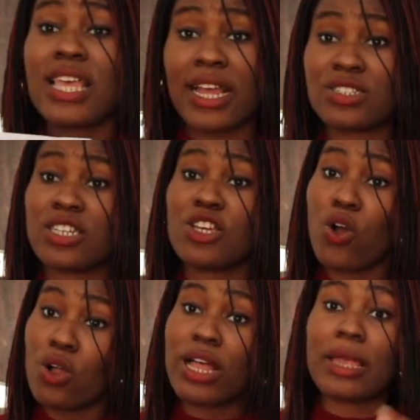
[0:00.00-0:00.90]
is actually
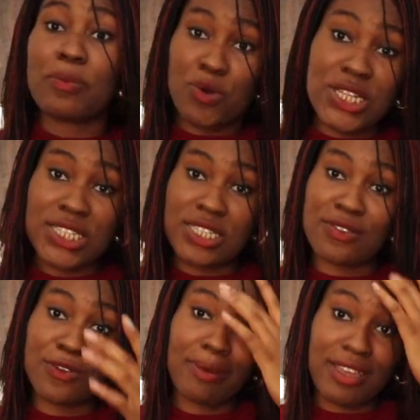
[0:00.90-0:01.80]
all I
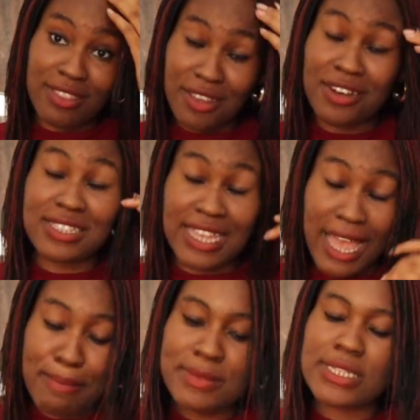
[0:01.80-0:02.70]
printed for my 3rd
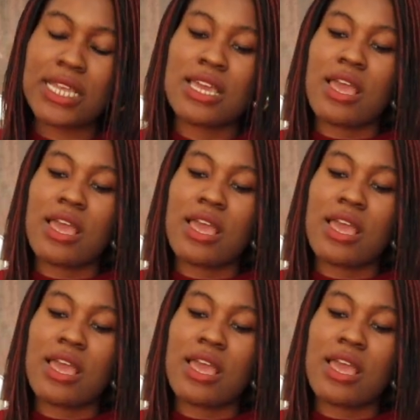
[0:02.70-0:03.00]
attempt.